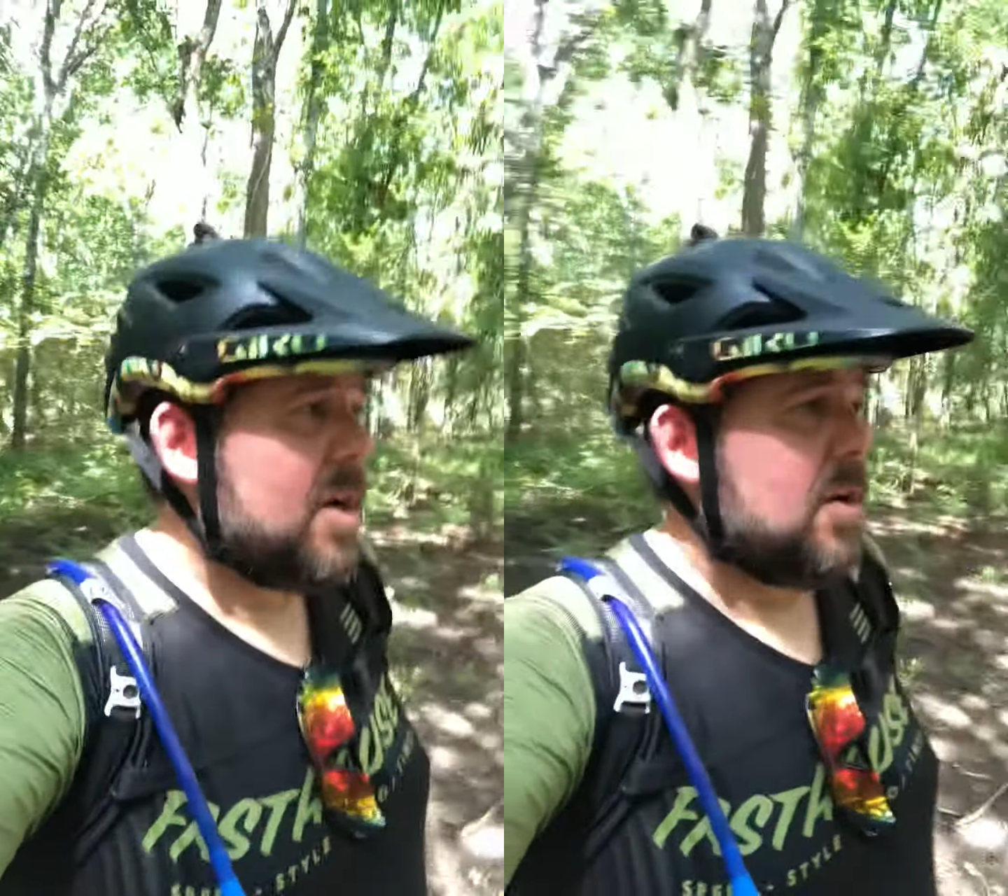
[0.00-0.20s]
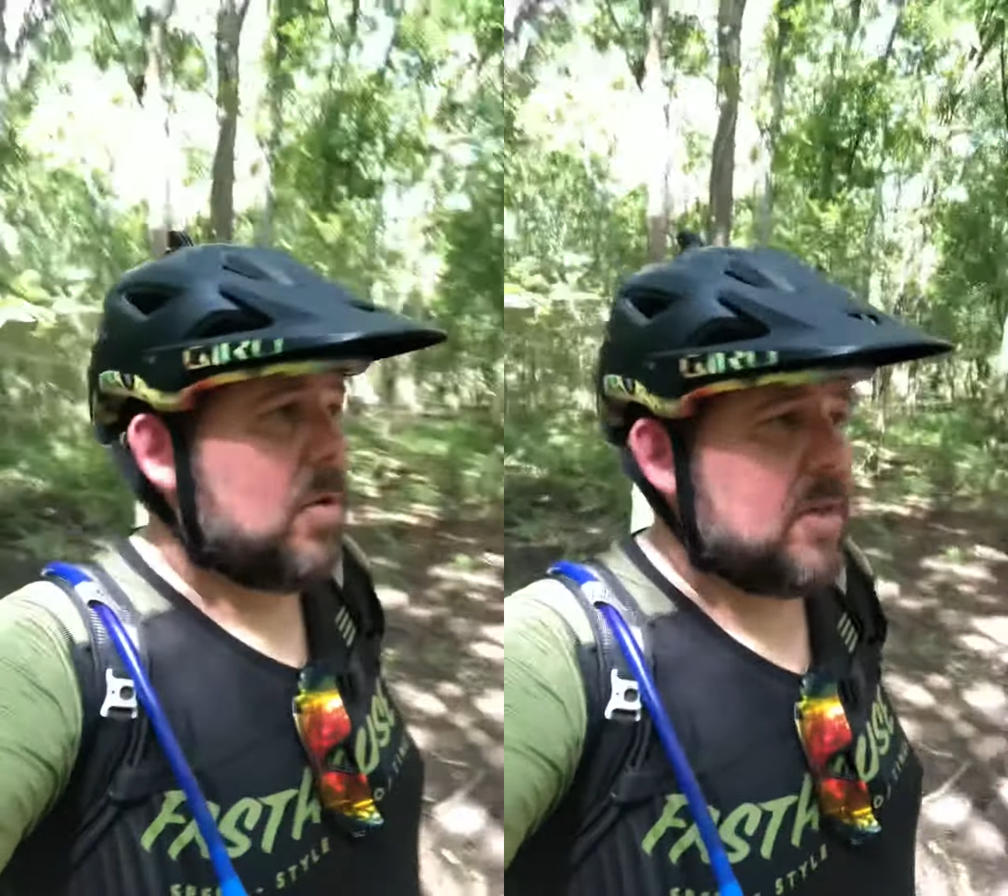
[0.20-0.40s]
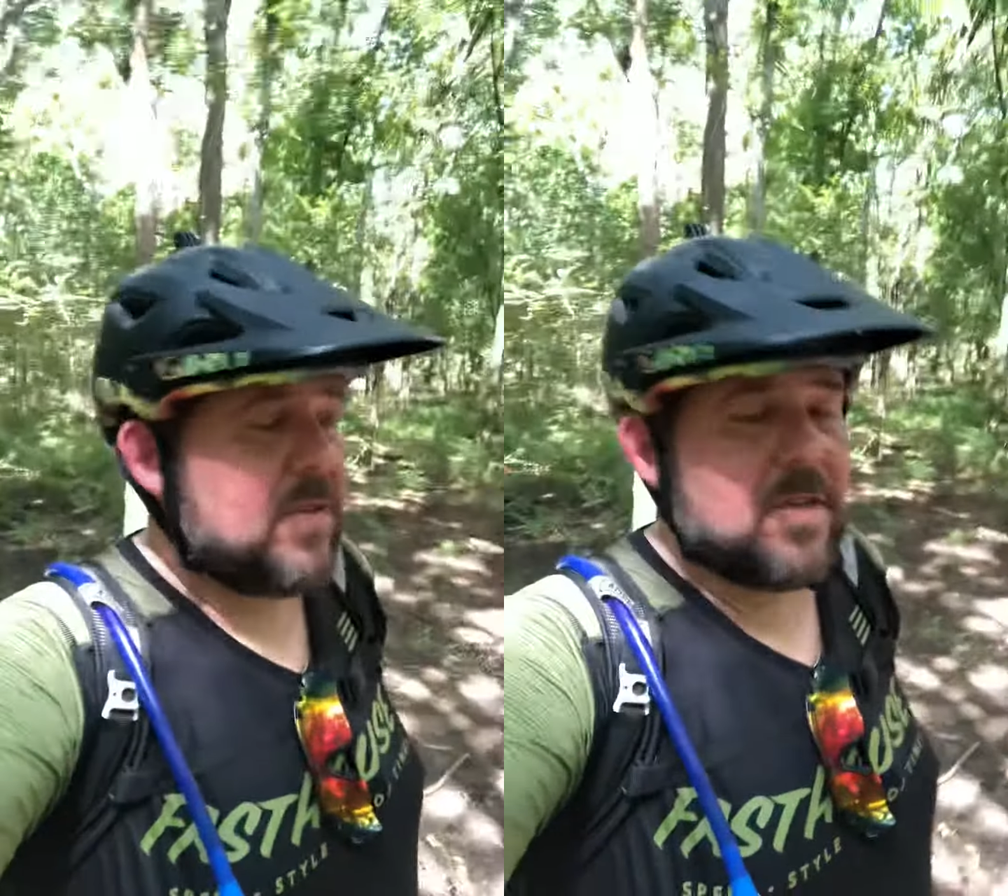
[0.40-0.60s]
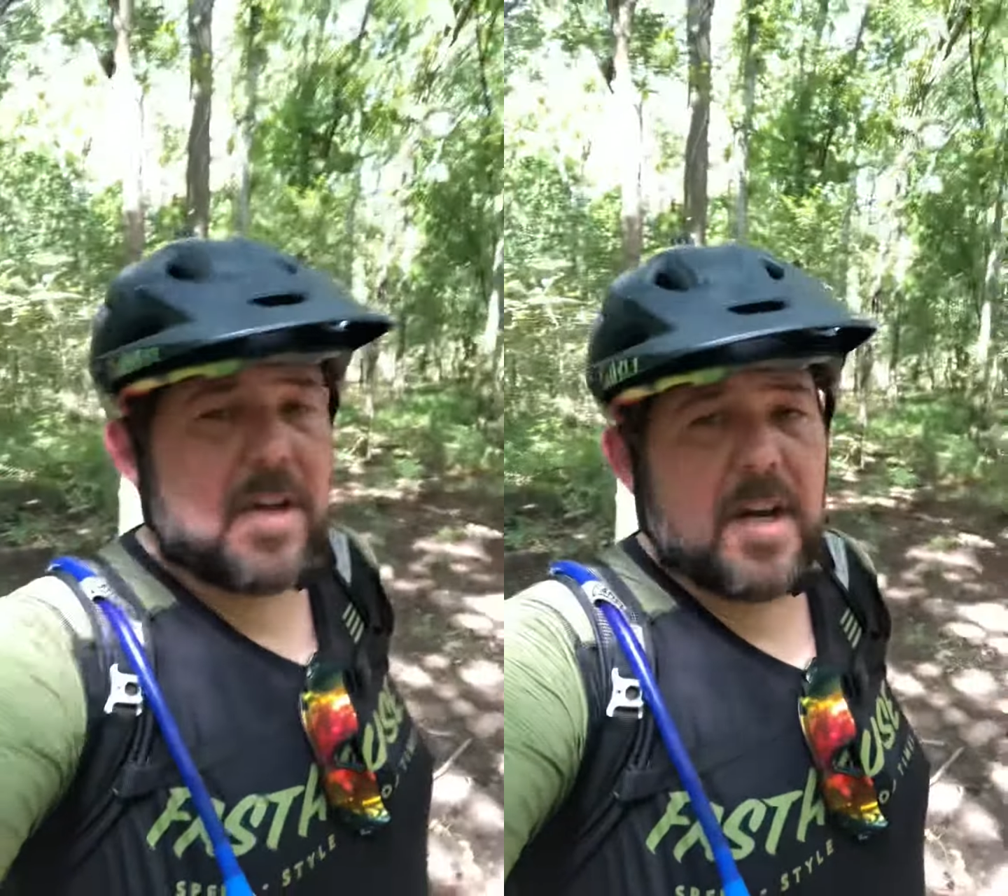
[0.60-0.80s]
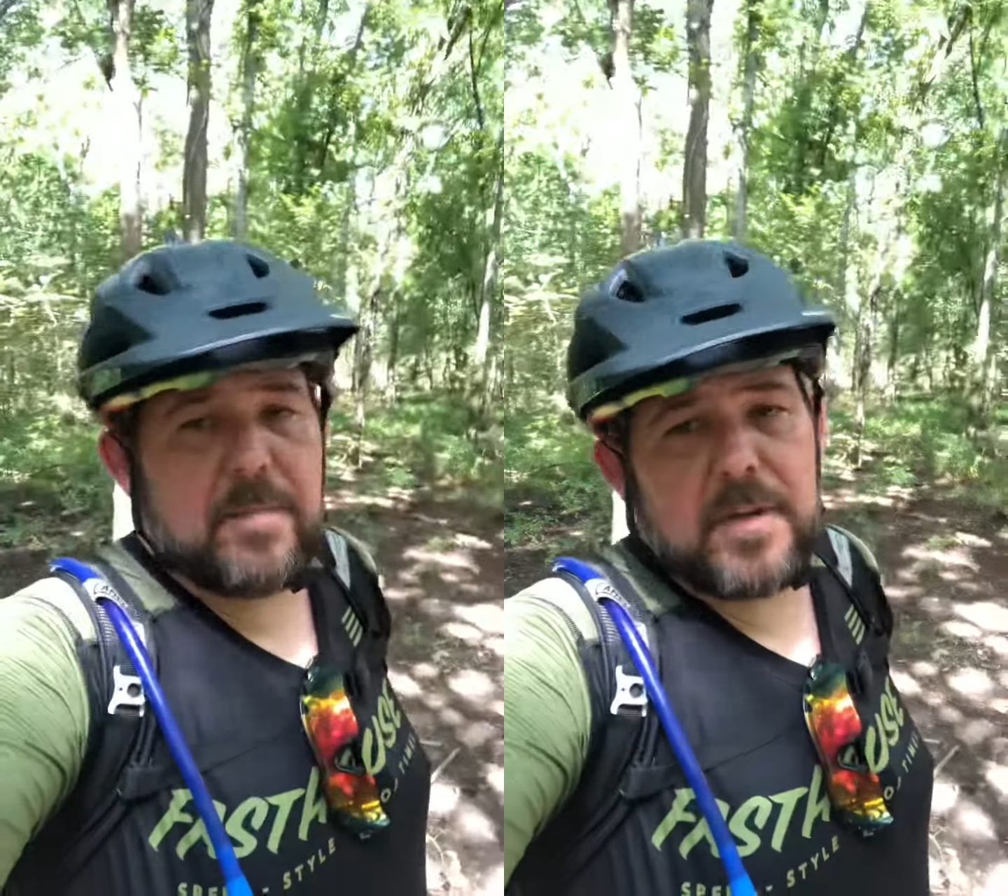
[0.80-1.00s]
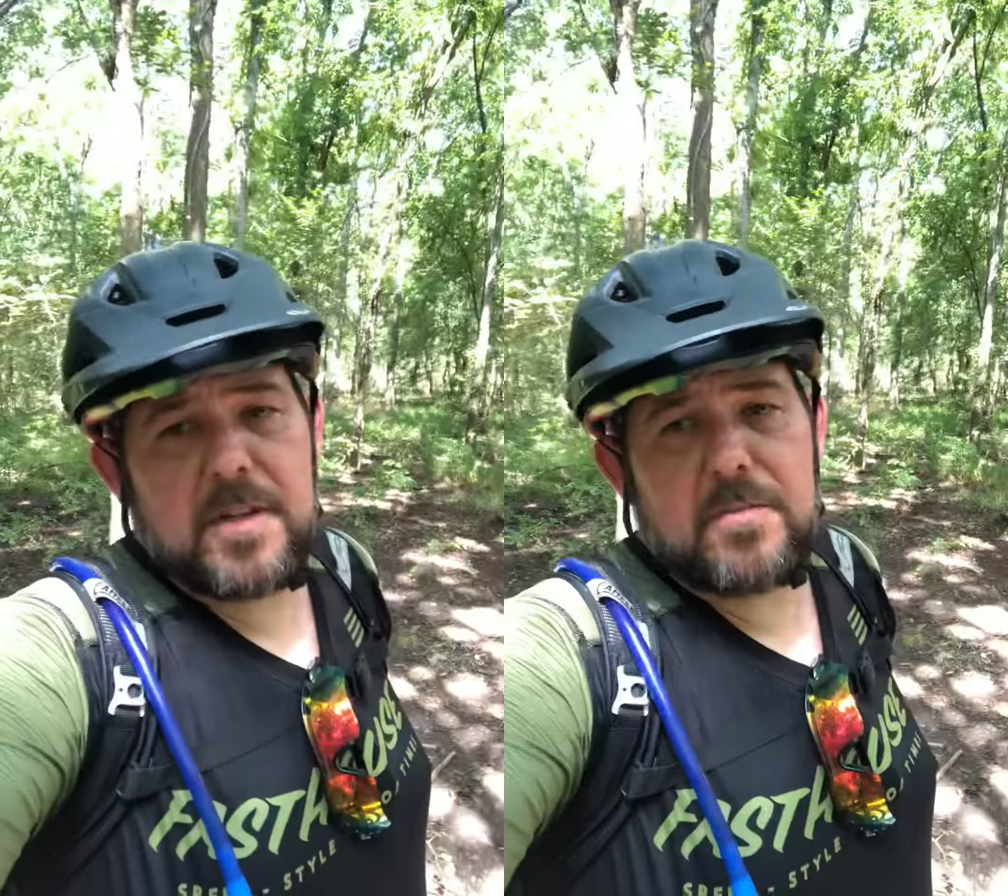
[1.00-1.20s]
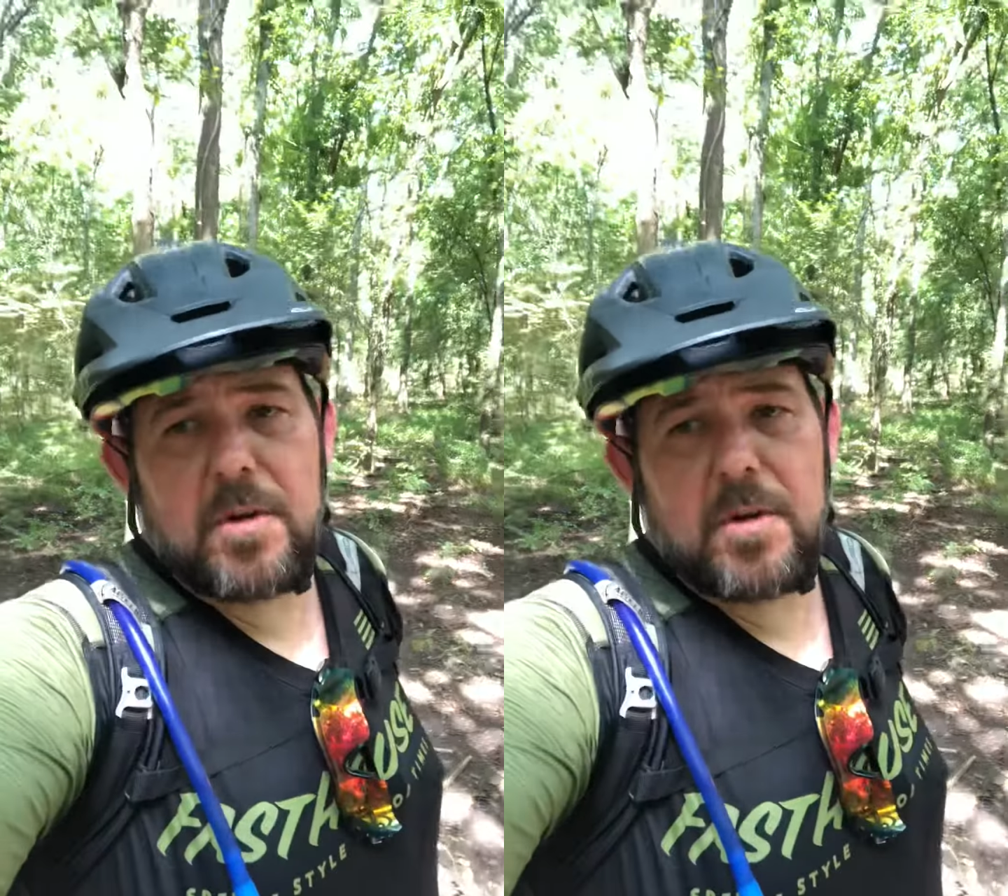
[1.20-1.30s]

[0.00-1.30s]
what if this happens,